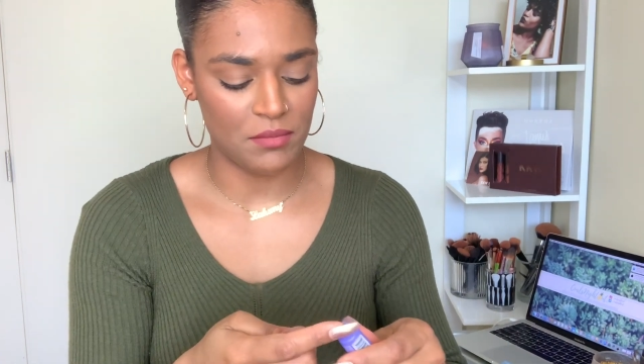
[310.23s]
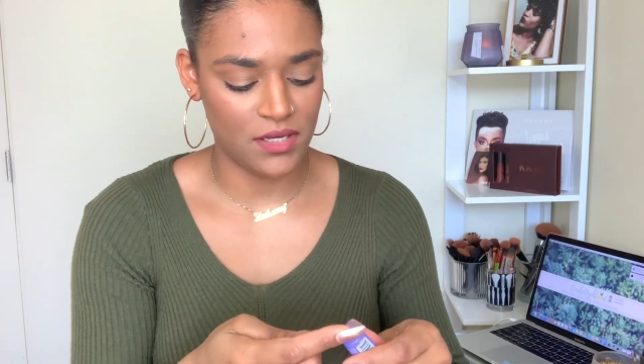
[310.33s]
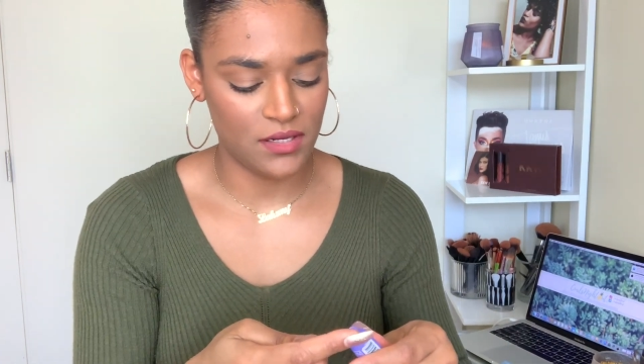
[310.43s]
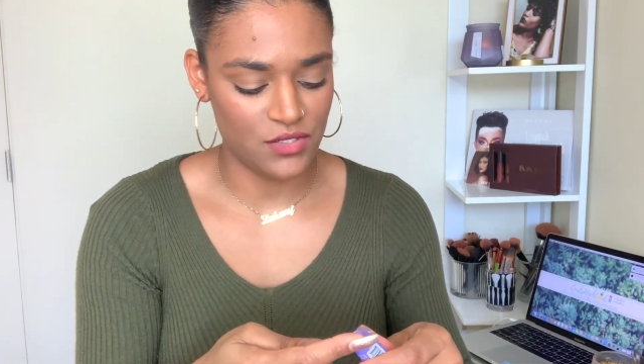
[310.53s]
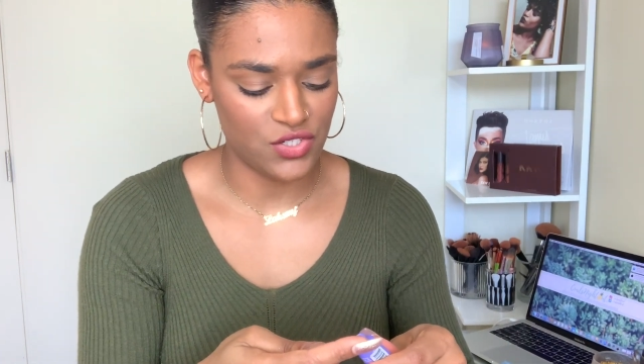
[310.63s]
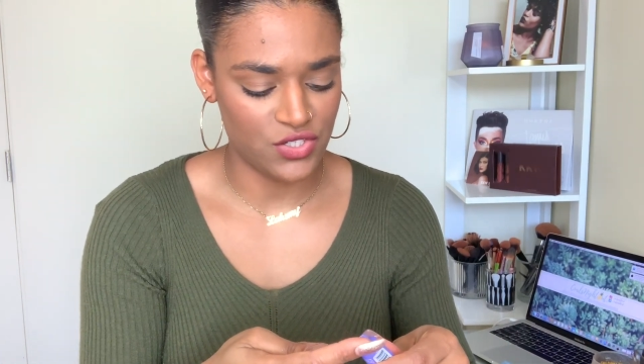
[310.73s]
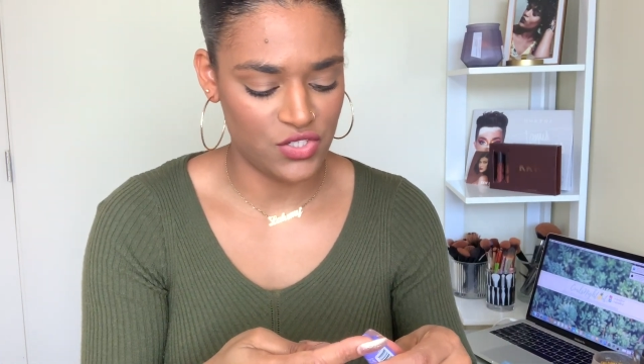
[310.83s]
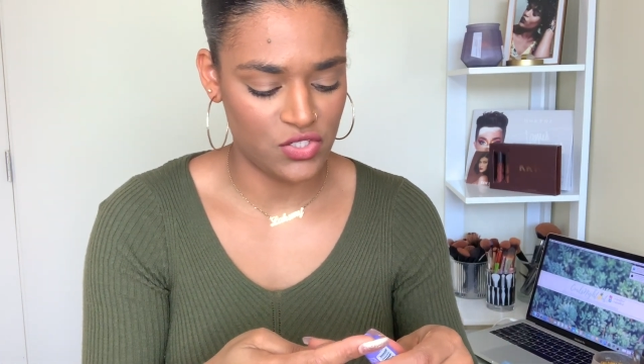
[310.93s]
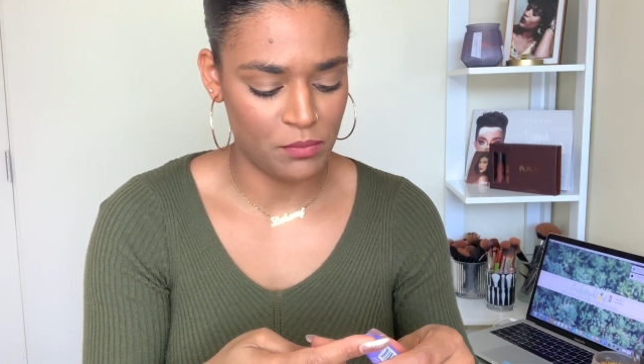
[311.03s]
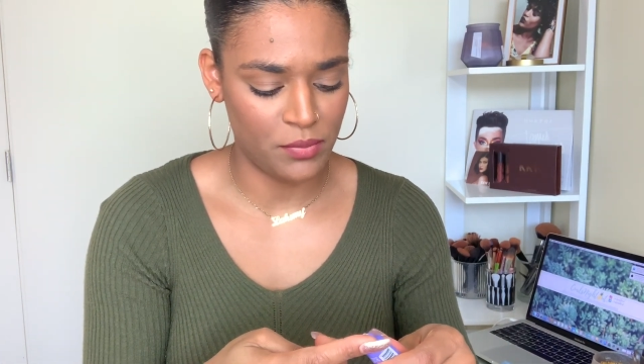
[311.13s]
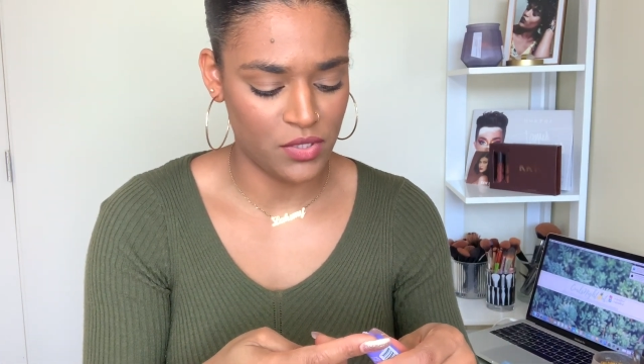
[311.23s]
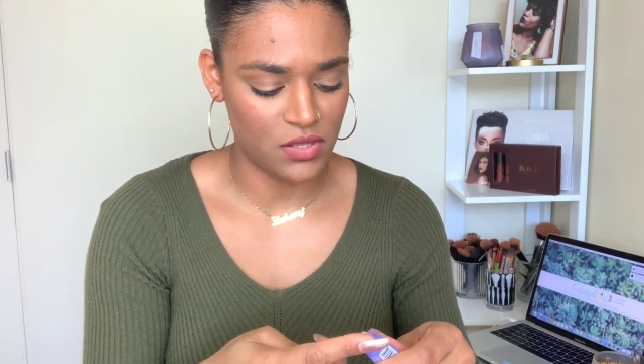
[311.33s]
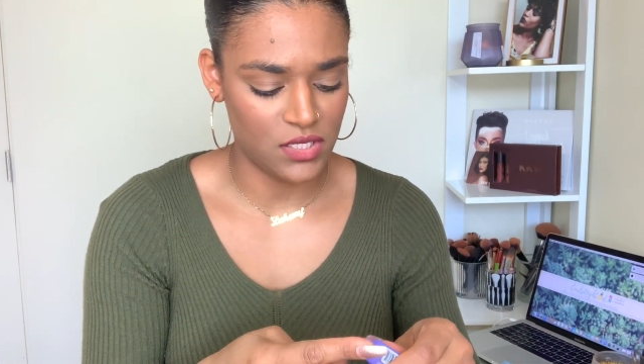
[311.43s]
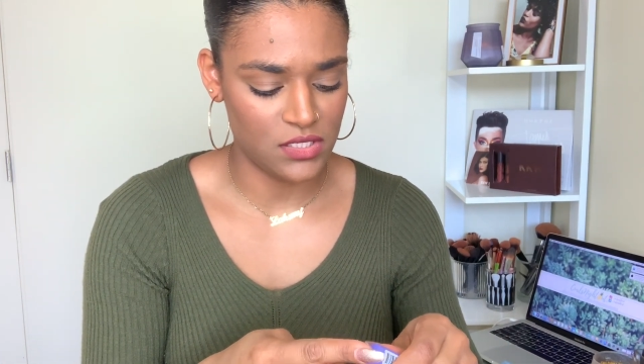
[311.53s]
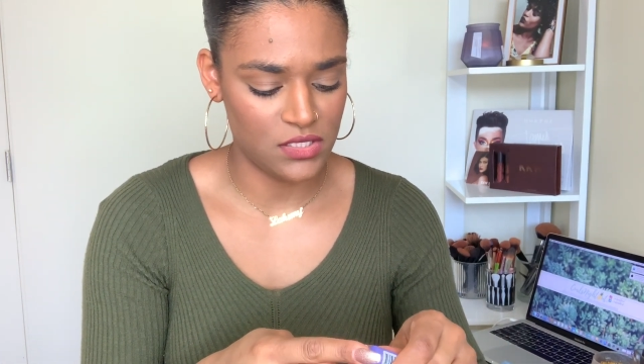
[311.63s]
I'm gonna just
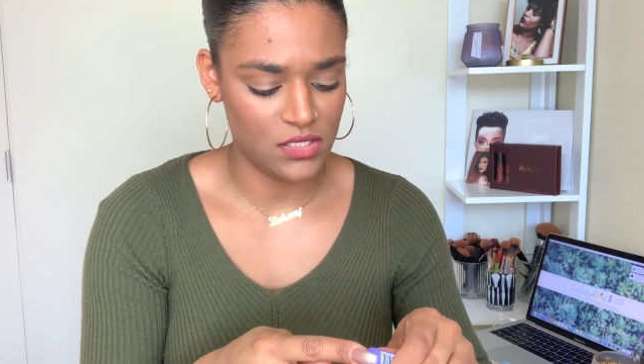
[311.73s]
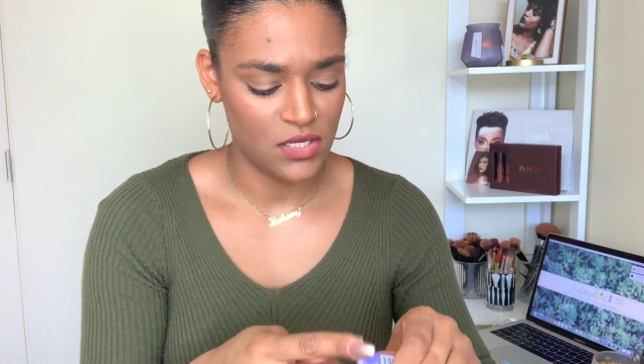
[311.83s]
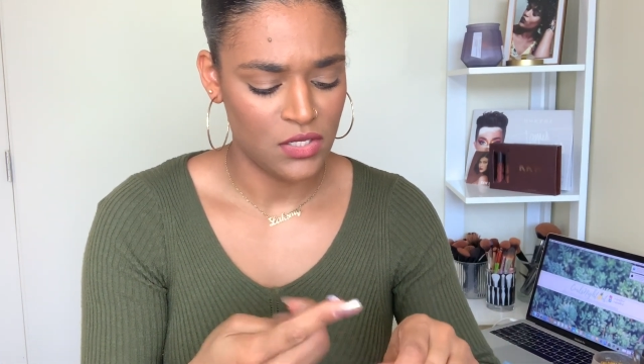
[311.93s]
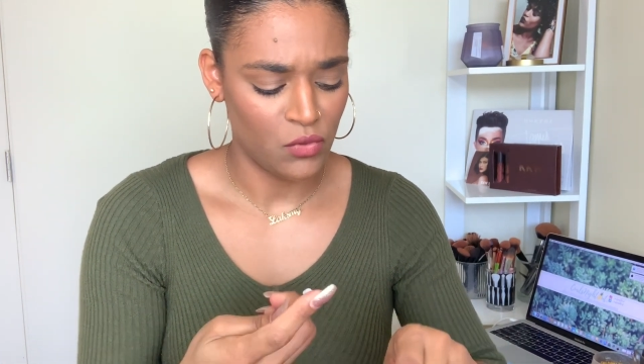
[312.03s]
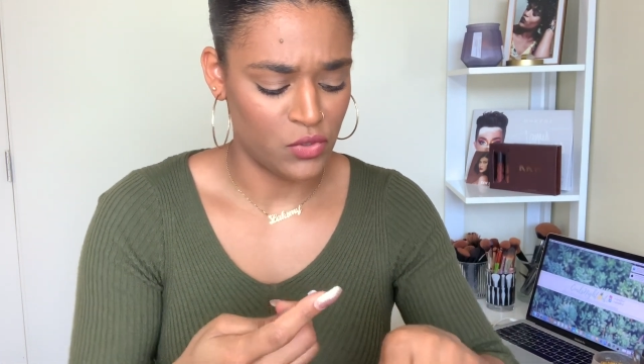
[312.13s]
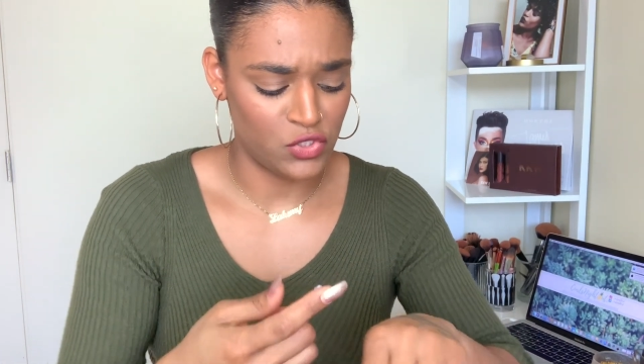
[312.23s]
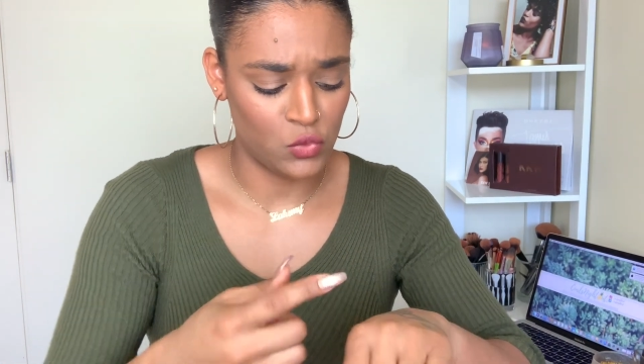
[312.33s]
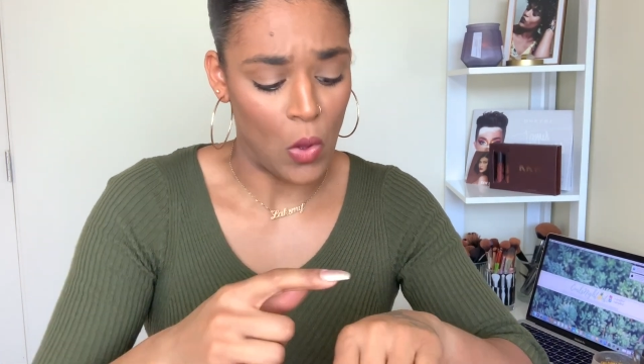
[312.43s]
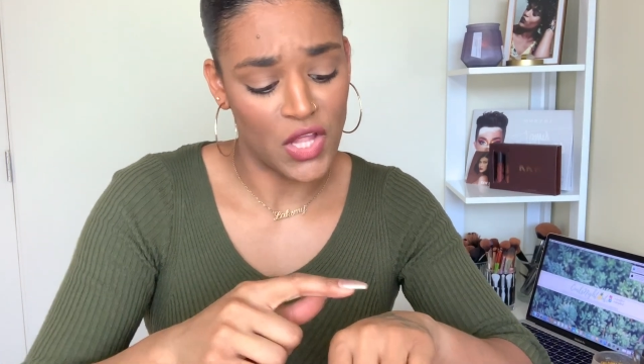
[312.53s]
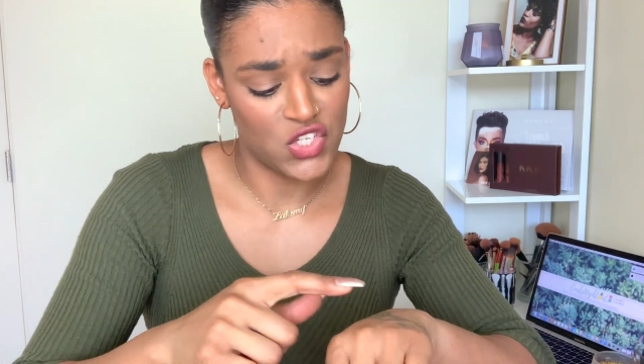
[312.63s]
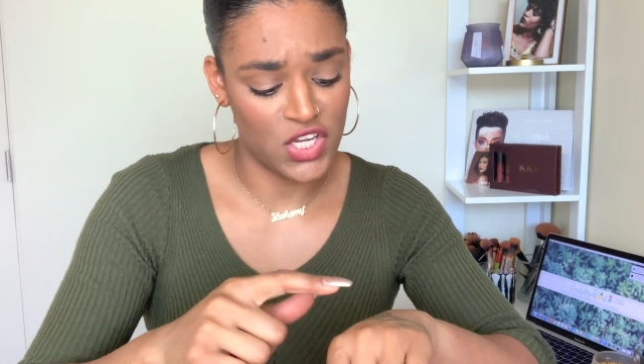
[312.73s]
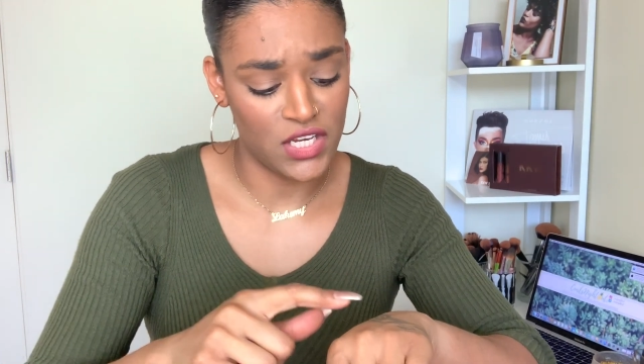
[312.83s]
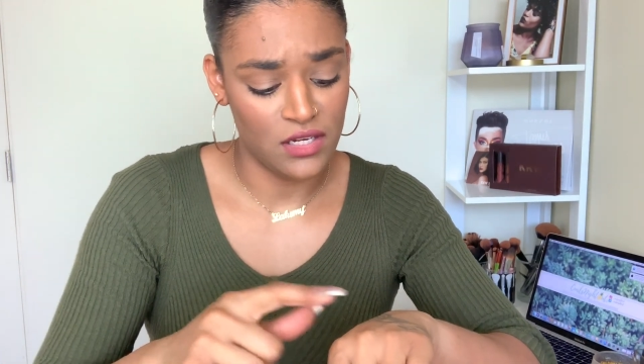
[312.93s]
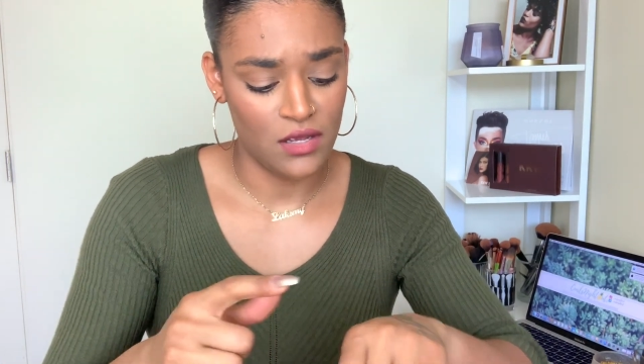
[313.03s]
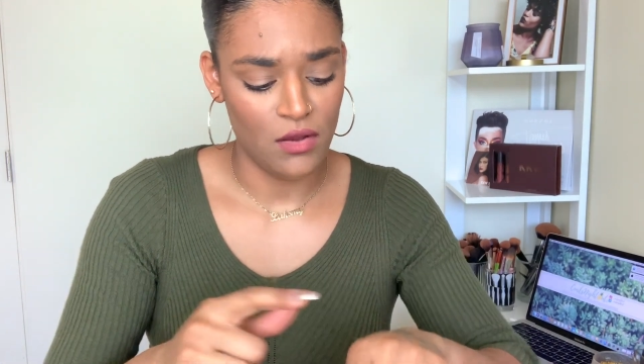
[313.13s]
put this or swatch
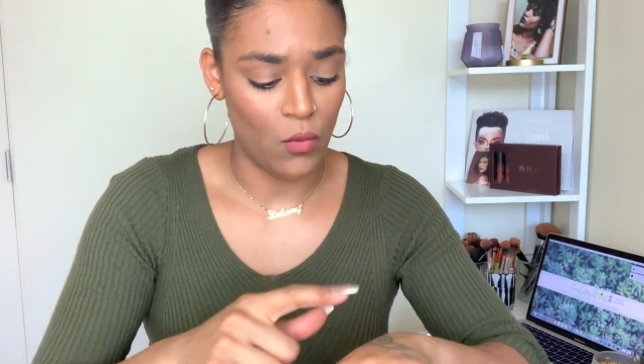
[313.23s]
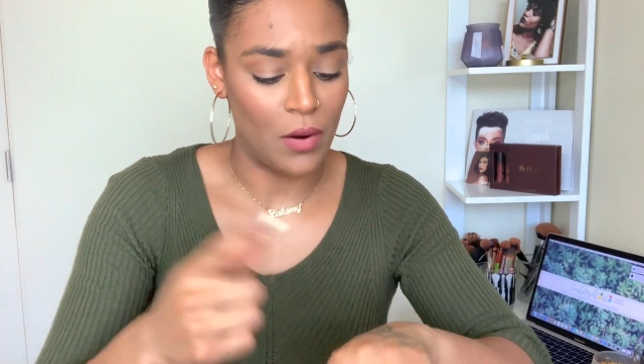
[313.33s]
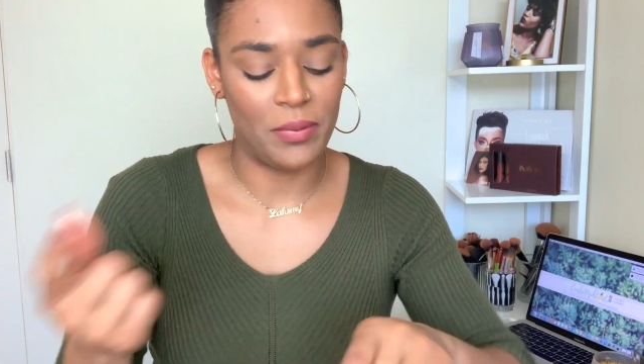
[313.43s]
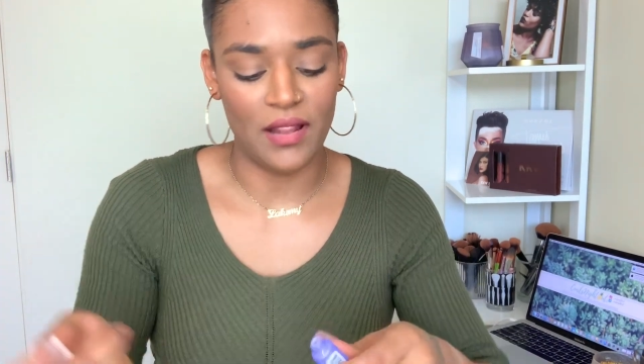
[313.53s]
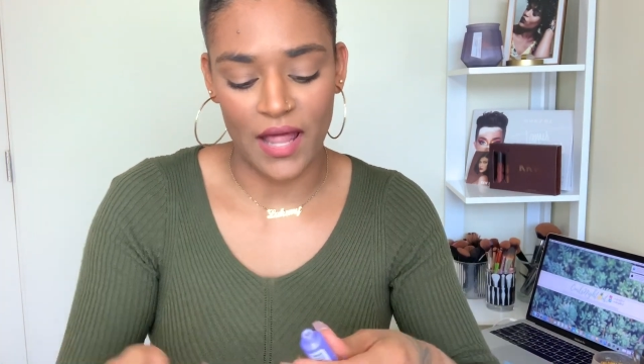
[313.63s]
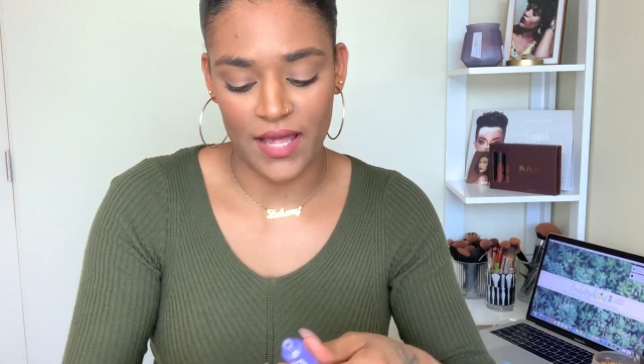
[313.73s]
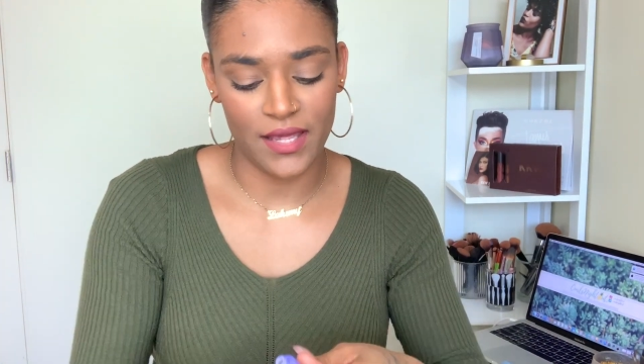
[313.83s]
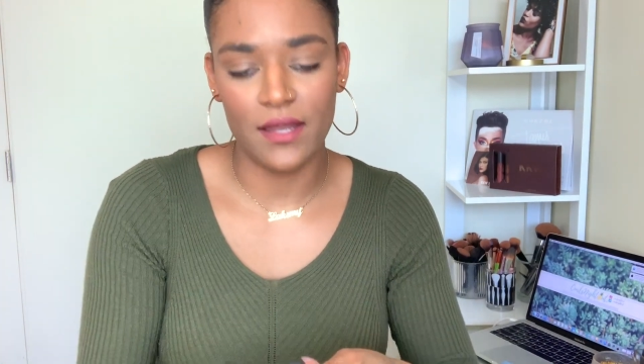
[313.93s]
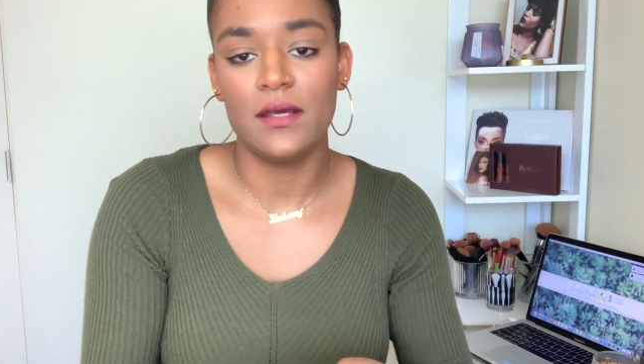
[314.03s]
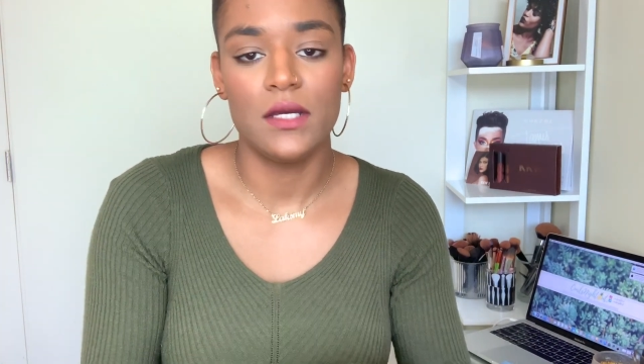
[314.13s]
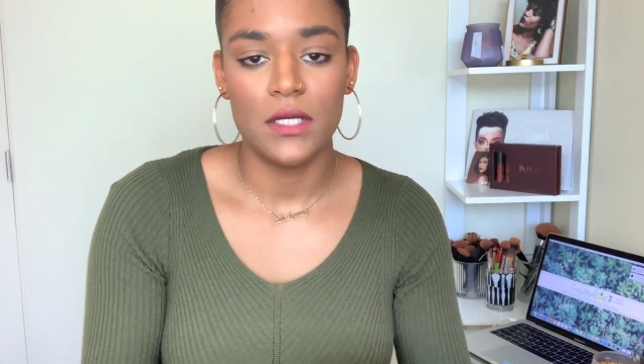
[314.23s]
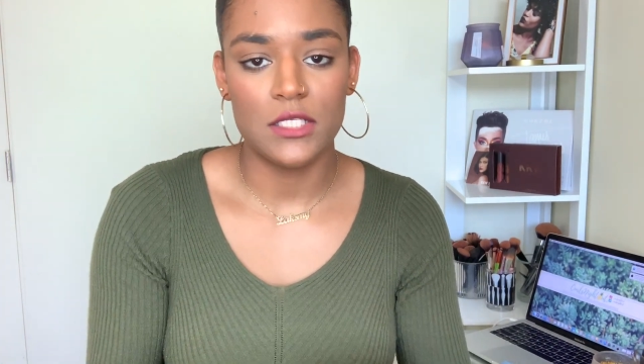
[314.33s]
it or apply it